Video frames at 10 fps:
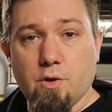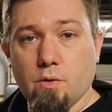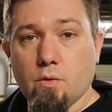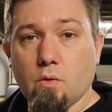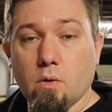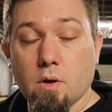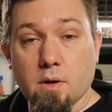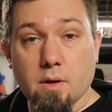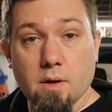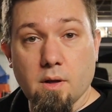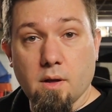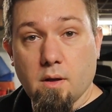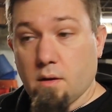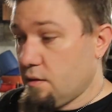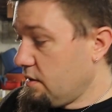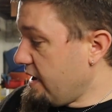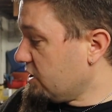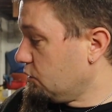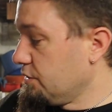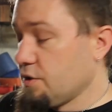you the
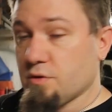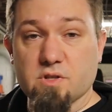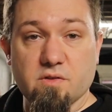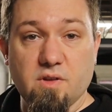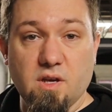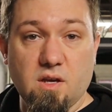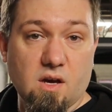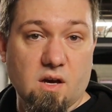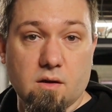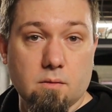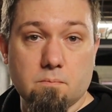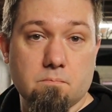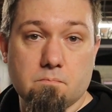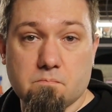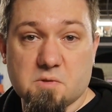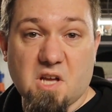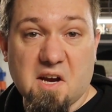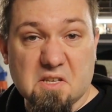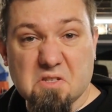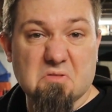actual use of the
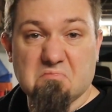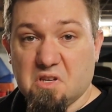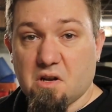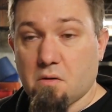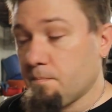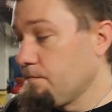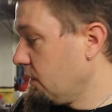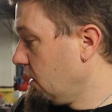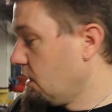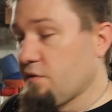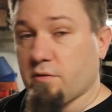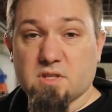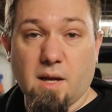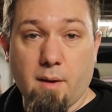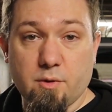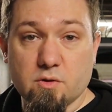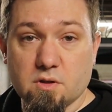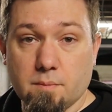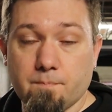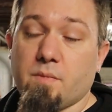sockets, you know, first time I'm
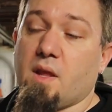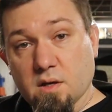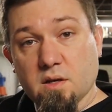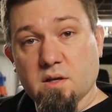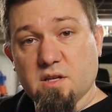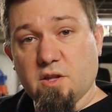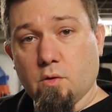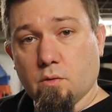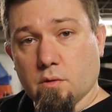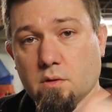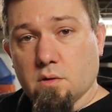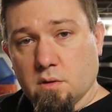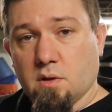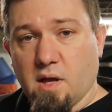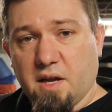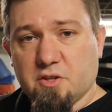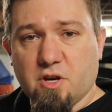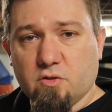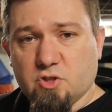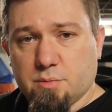using them. Stay tuned. I got to
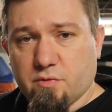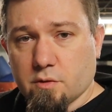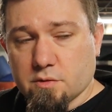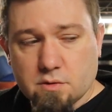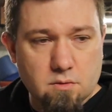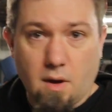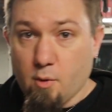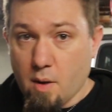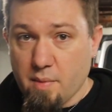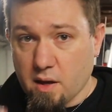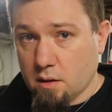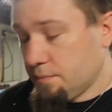juggle Jeeps first. I'll be right back.